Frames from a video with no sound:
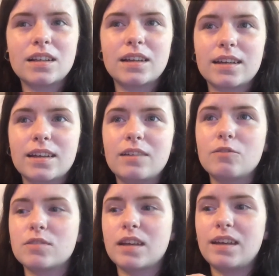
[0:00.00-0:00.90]
Like, it
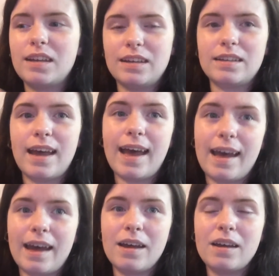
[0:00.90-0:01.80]
was like eating
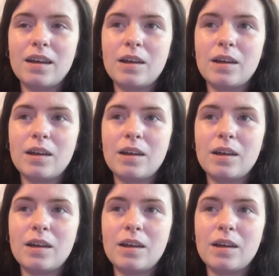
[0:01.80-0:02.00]
air